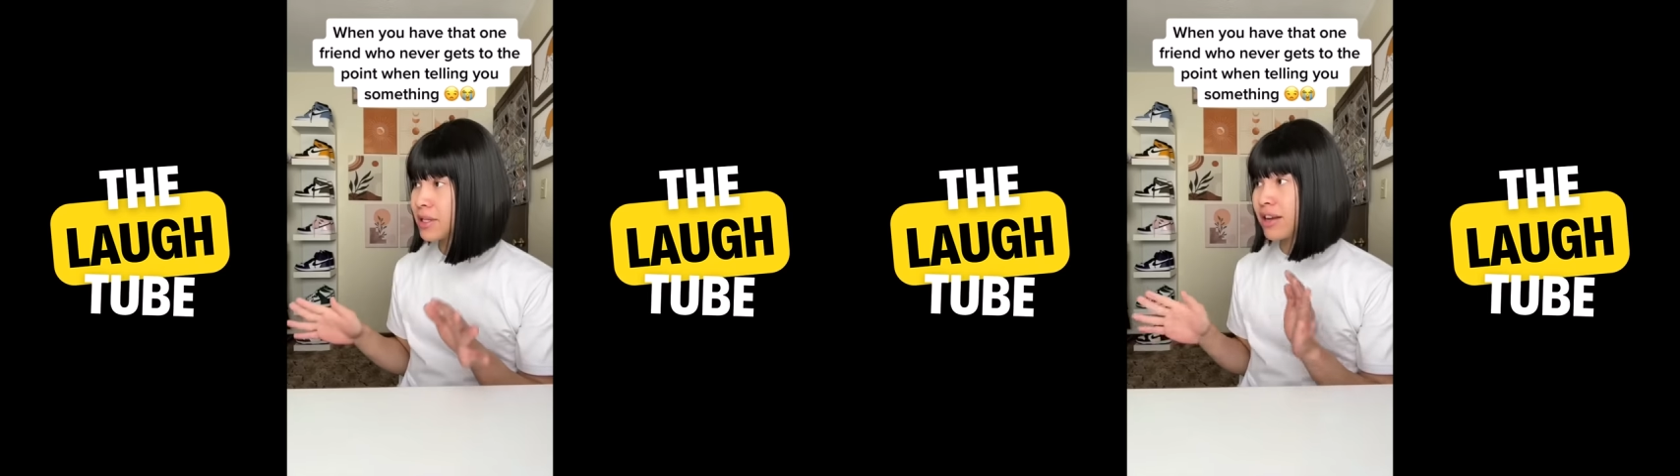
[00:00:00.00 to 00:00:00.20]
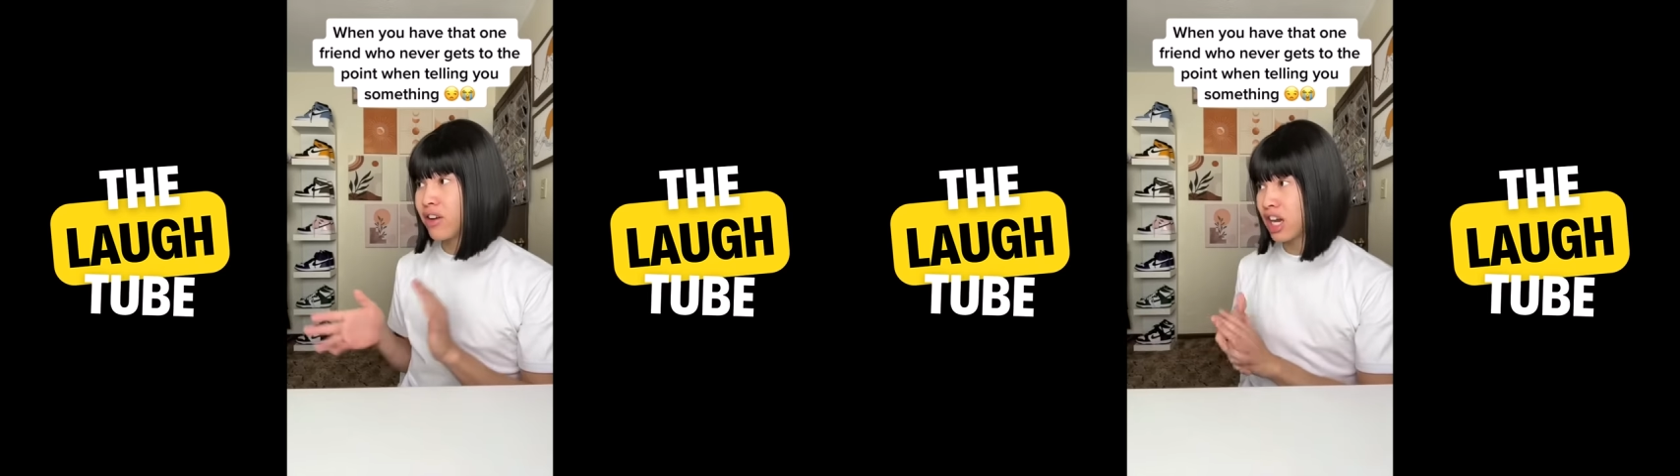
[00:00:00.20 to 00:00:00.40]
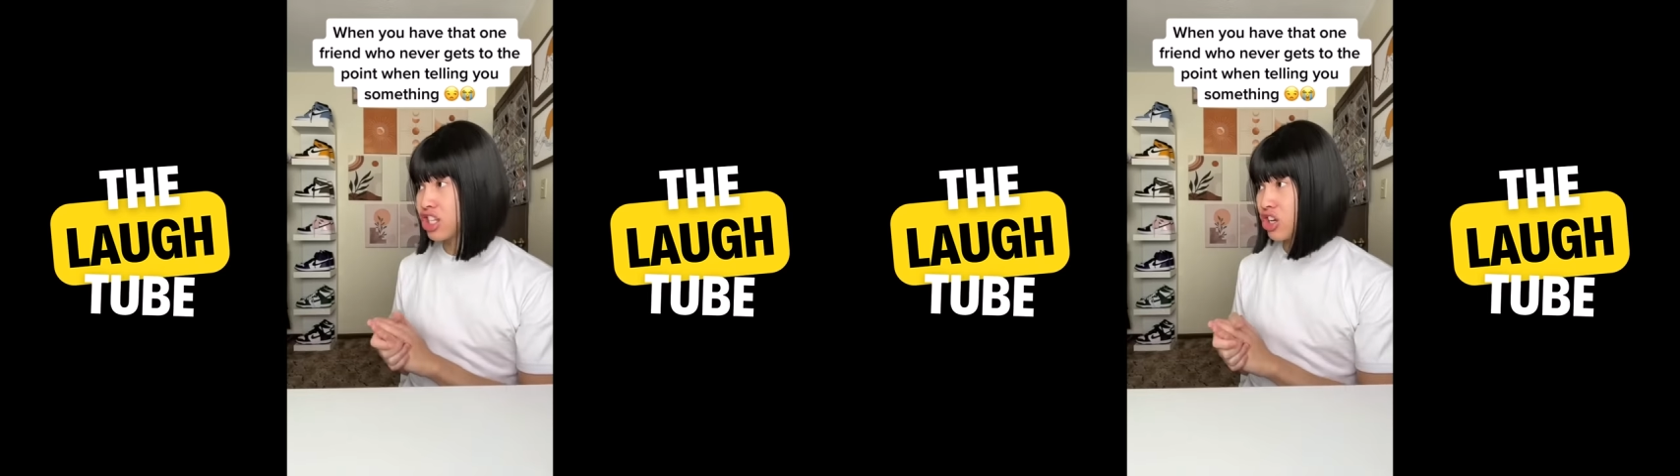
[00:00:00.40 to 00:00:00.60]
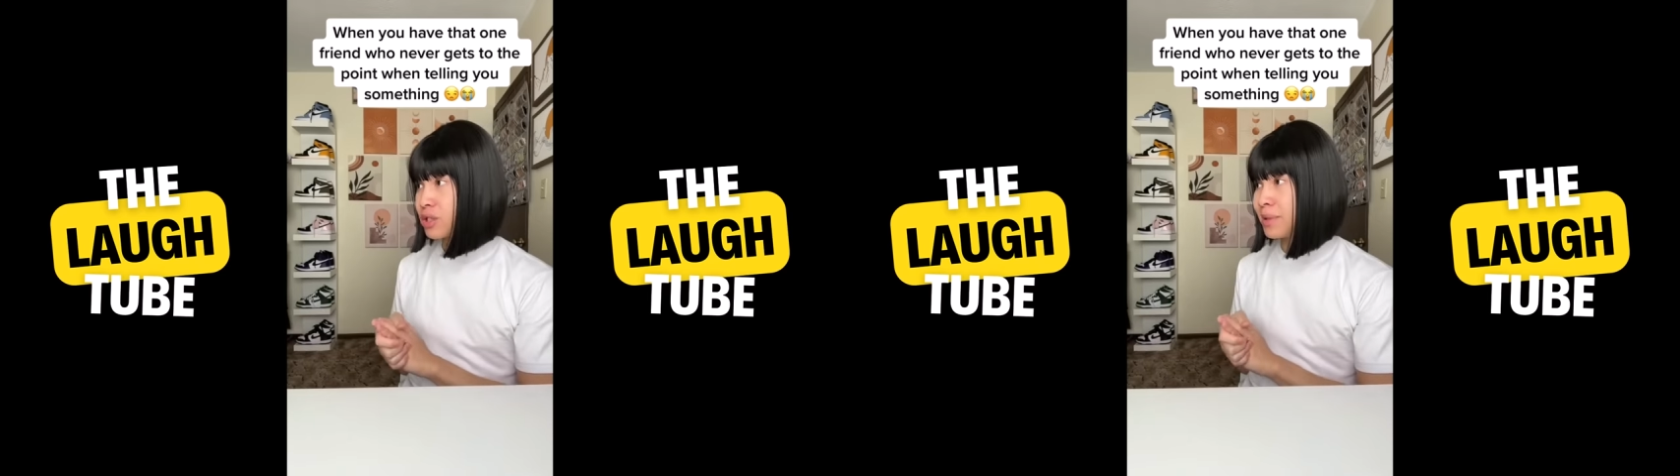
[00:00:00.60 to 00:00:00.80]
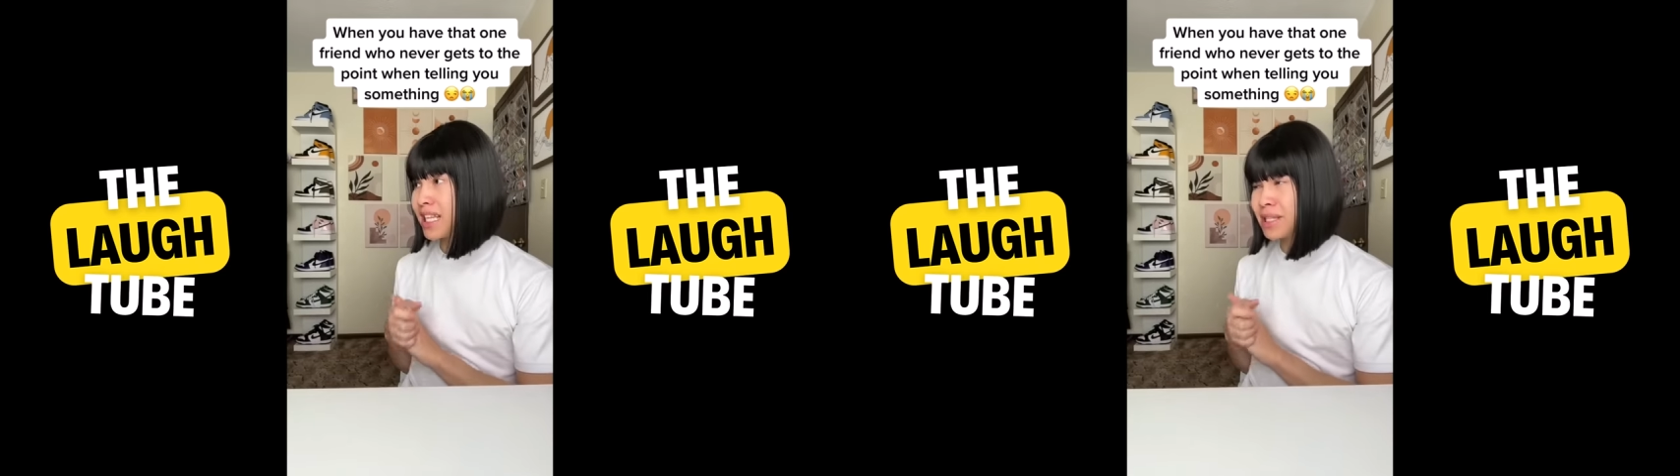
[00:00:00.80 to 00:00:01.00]
It was avocado
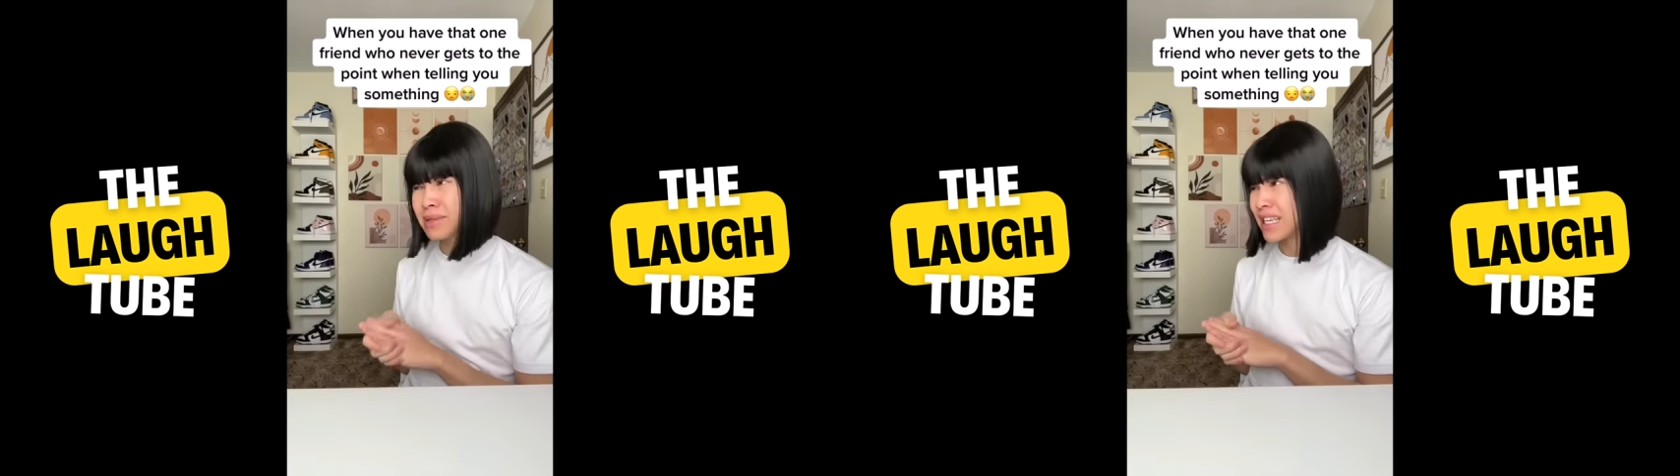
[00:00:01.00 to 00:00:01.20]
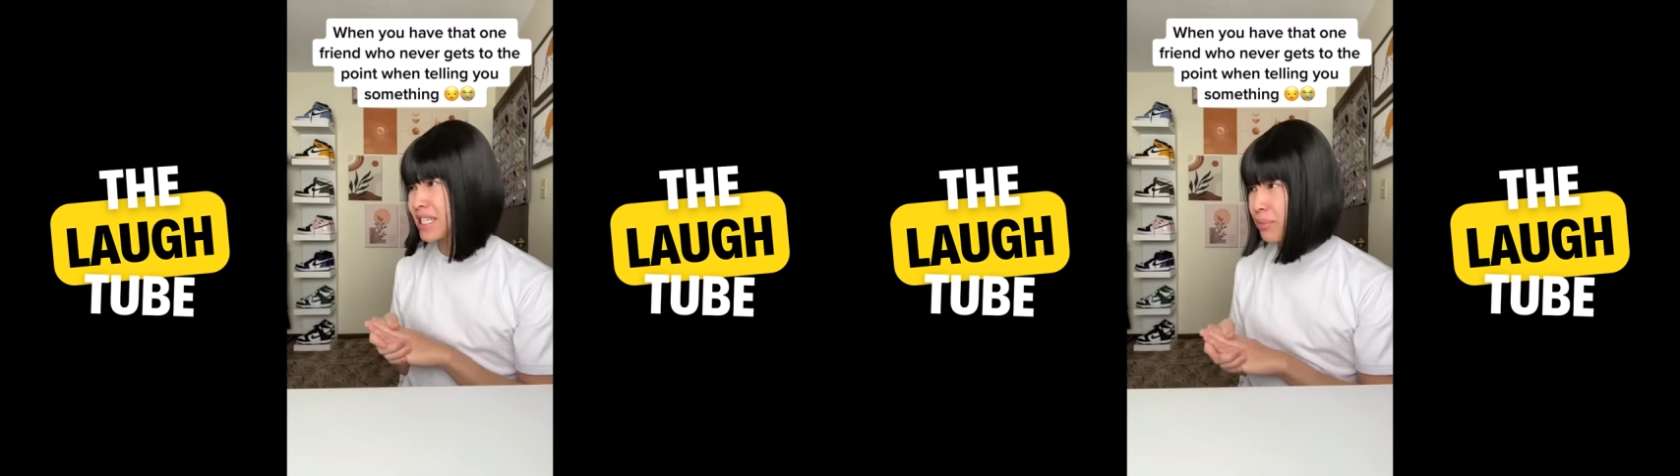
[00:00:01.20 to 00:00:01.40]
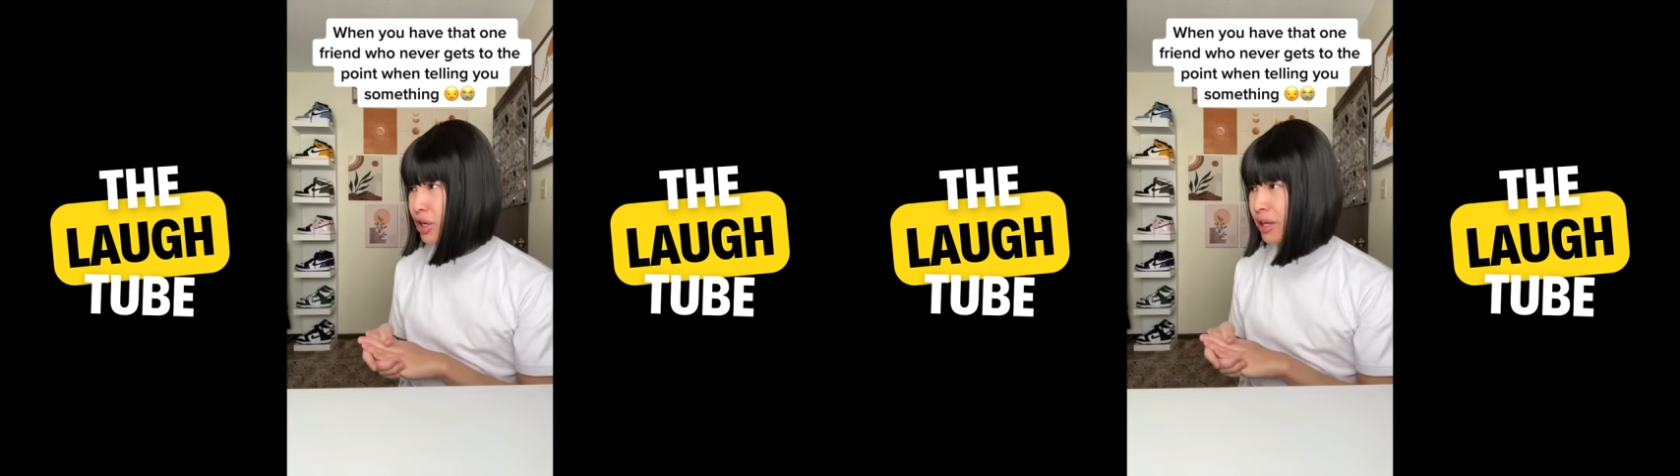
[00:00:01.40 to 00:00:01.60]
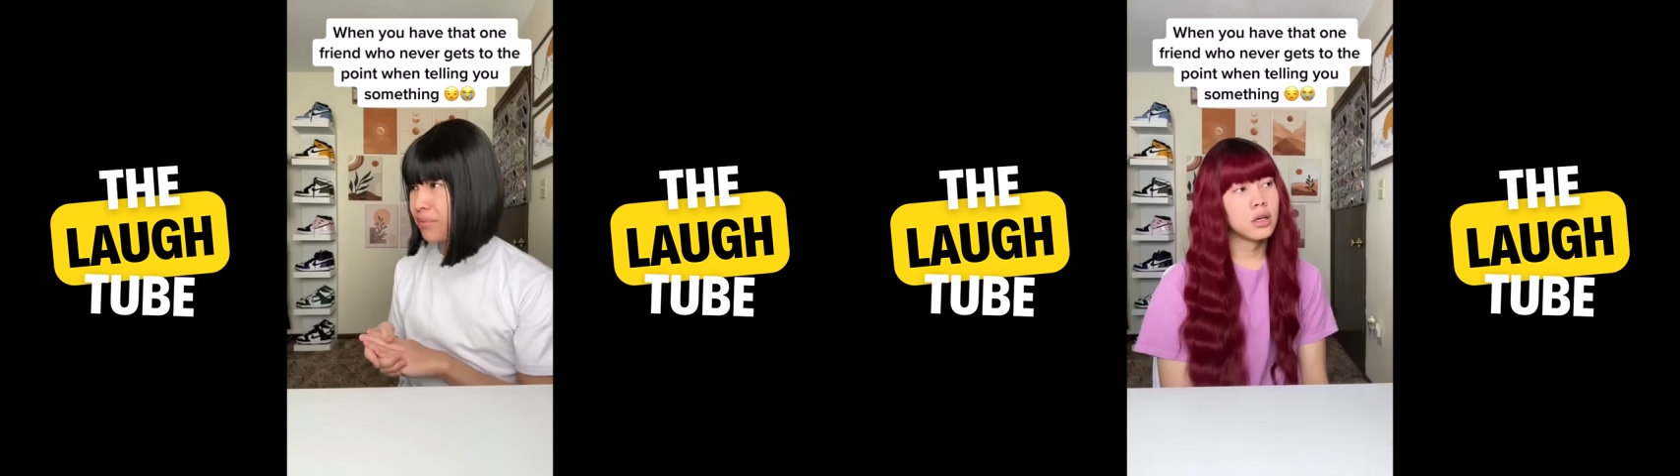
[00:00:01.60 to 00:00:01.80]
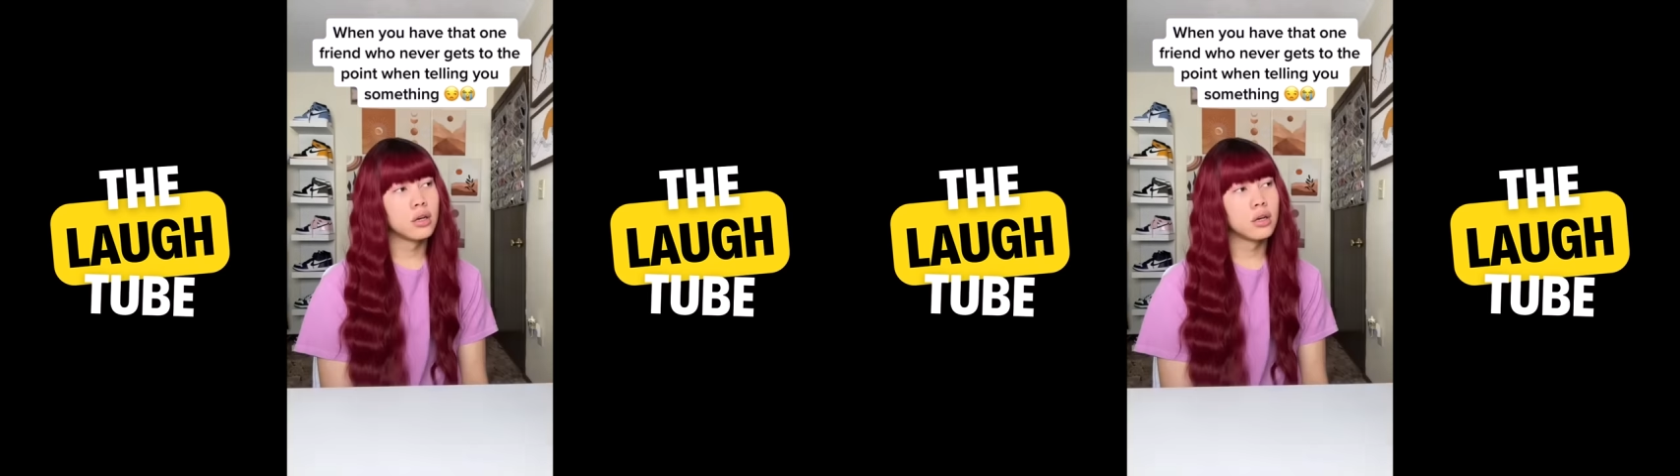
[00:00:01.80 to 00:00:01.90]
toast, but that's besides the point.